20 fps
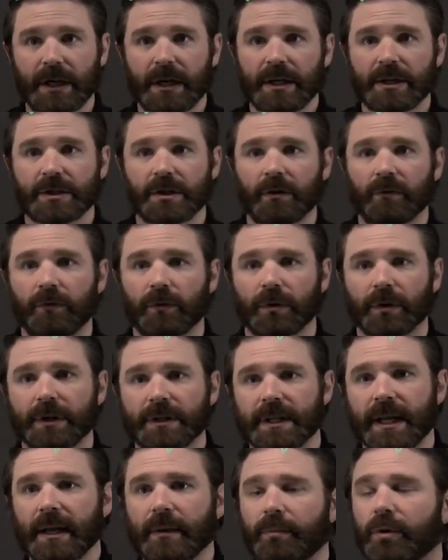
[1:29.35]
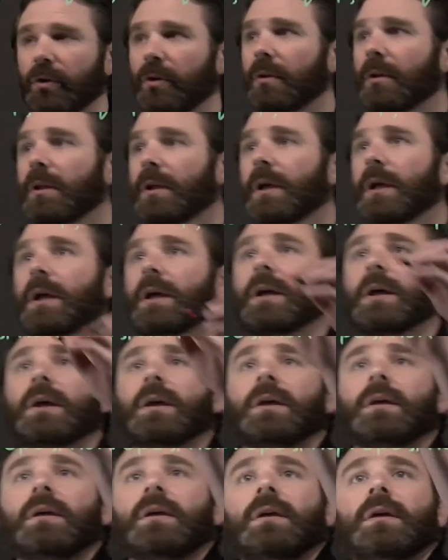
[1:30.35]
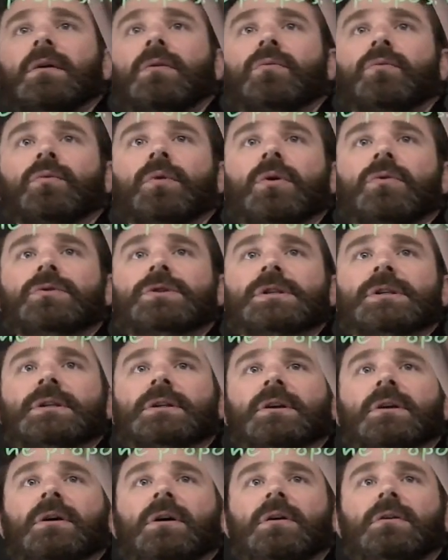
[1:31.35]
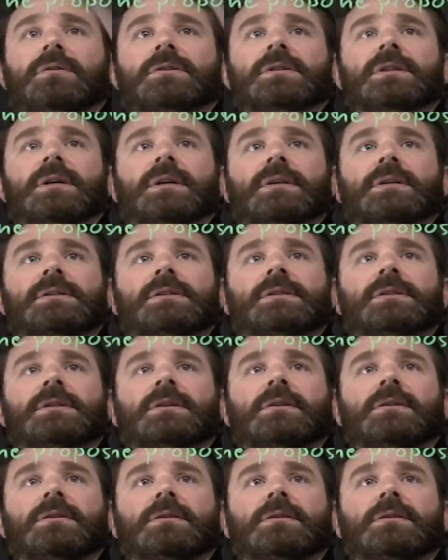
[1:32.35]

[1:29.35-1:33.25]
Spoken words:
So for example, Rosen calls this,